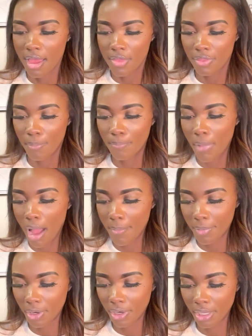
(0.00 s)

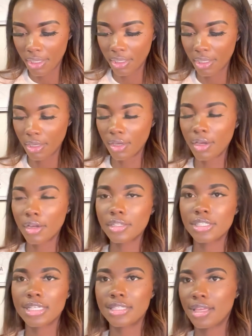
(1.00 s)
thermometer in here
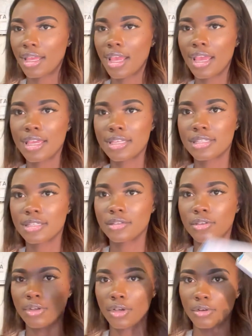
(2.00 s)
just in case,
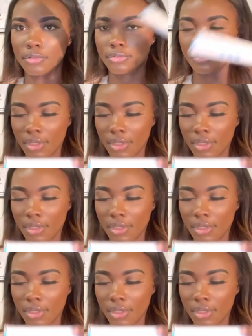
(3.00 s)
you know.